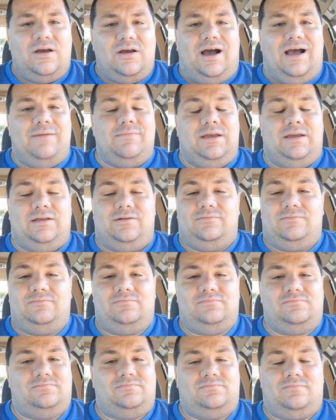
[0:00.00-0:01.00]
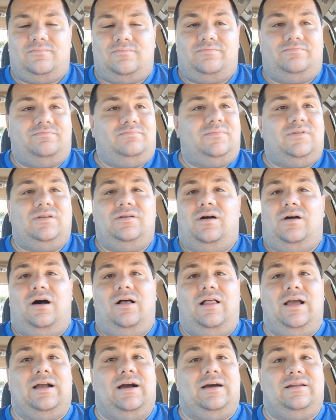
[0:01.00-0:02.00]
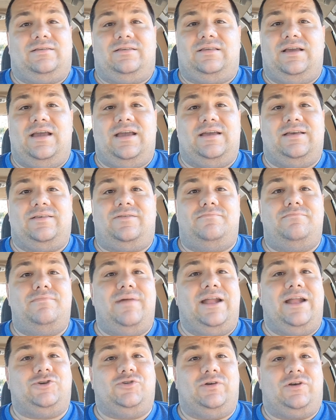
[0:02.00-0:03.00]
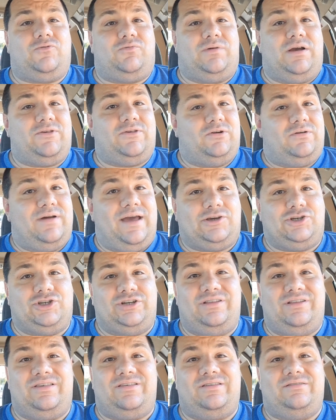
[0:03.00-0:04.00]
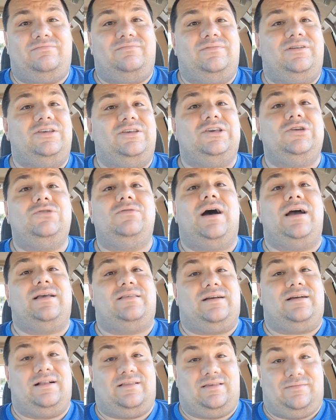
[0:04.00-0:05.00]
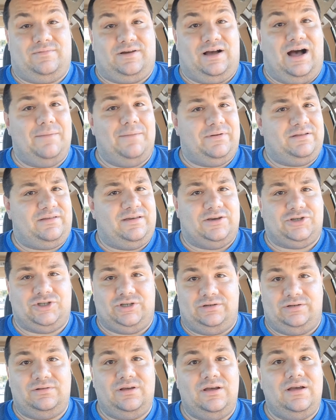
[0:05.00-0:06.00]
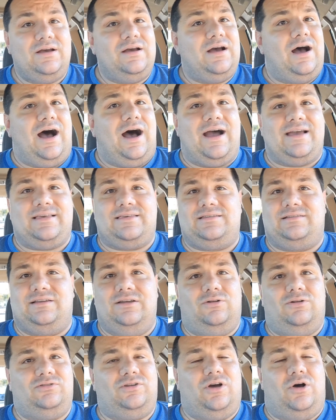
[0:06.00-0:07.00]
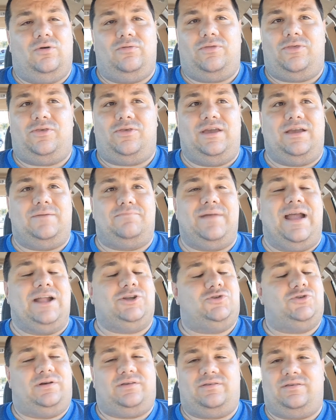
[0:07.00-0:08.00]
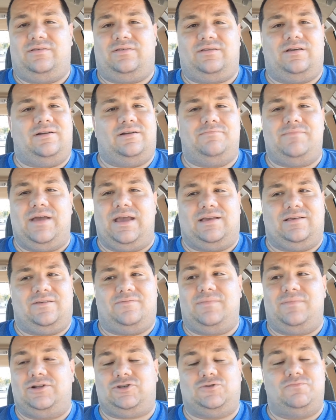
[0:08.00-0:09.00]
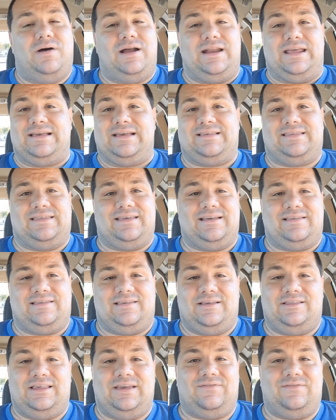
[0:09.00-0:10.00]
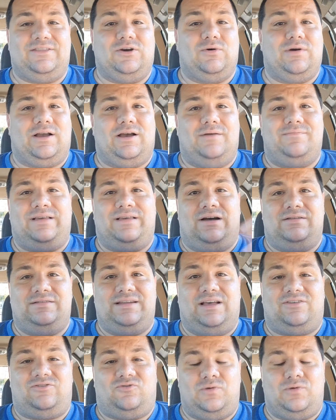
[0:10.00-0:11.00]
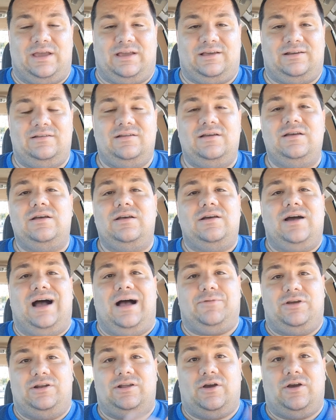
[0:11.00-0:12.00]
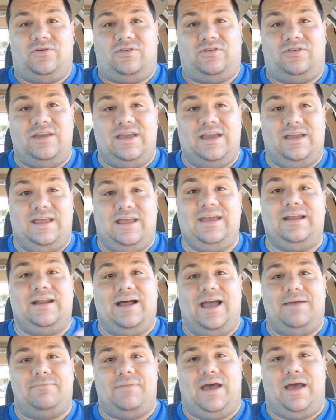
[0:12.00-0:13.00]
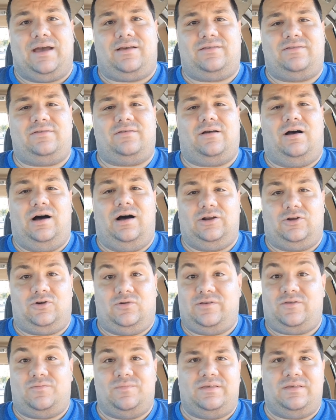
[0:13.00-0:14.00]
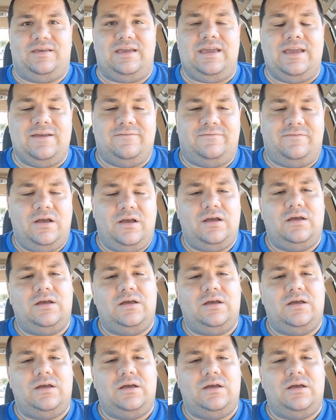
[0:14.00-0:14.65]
I mean, all I gotta say is Matrix Resurrections, you guys got some competition. I still don't think Matrix is going to make as much money as this is, even though it comes out next week, and I'm going to go see it in IMAX on Christmas Eve.